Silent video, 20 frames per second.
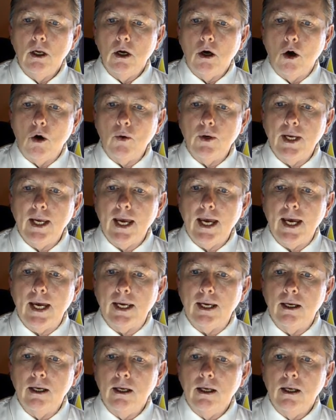
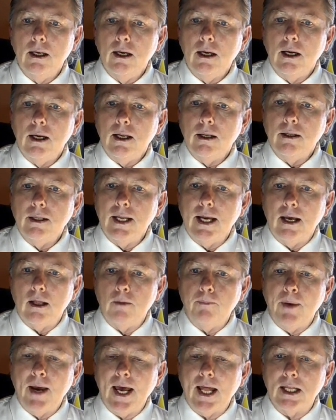Okay. Now
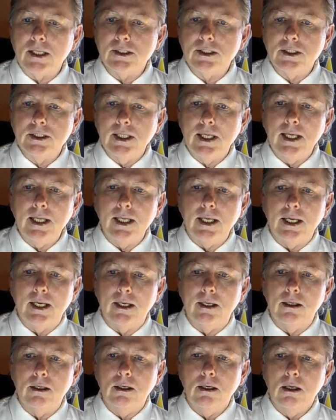the
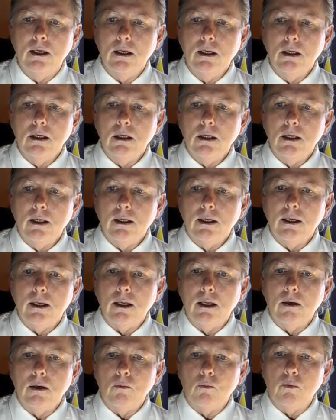Palestinian
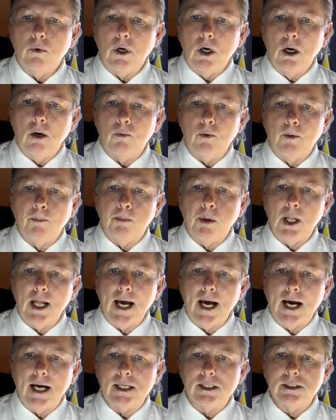
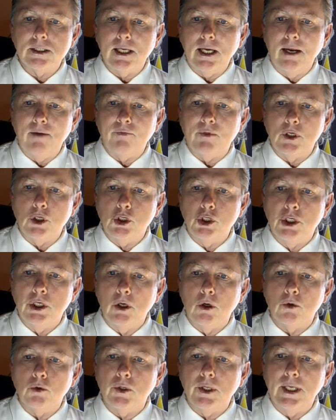replies, if the
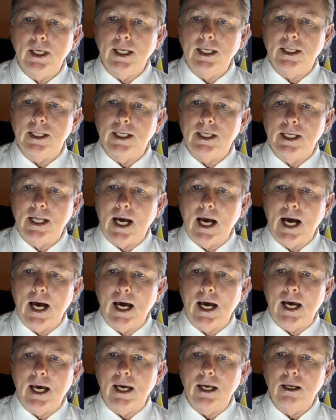children need to
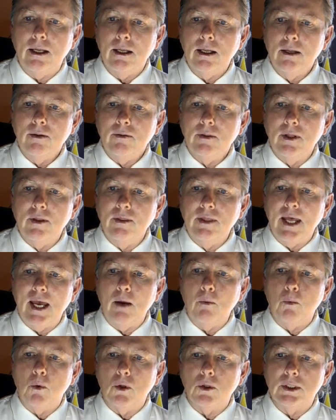die, then they
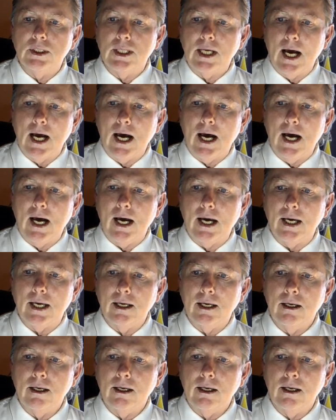will die.